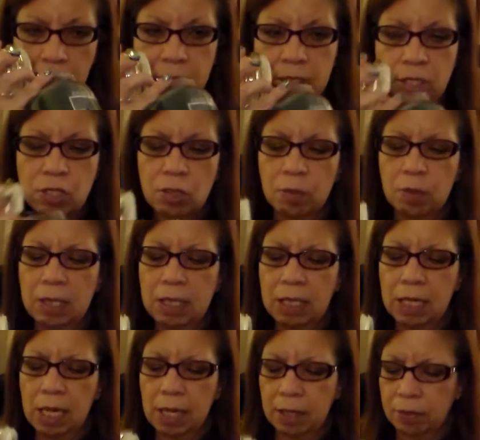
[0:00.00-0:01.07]
This is a
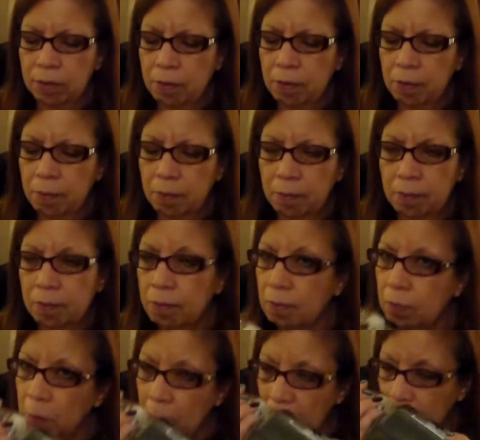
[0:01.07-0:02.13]
green candle.
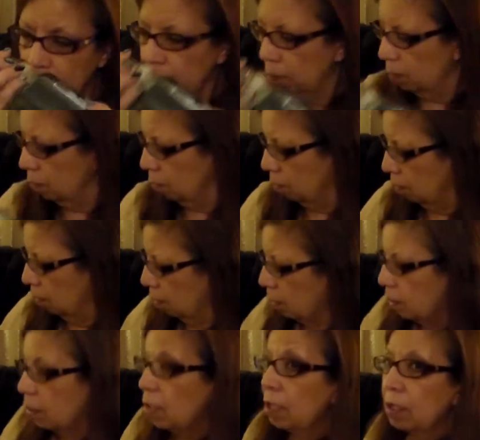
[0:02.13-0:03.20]
Wow.
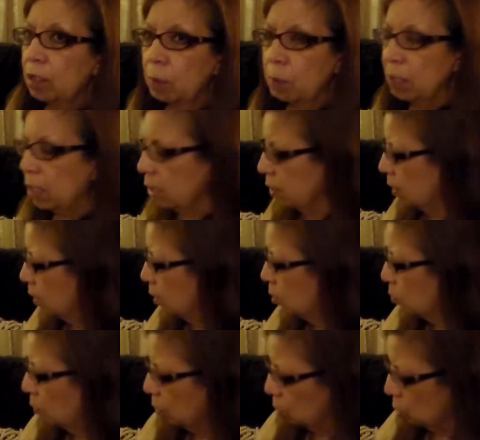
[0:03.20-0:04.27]
Let me get to this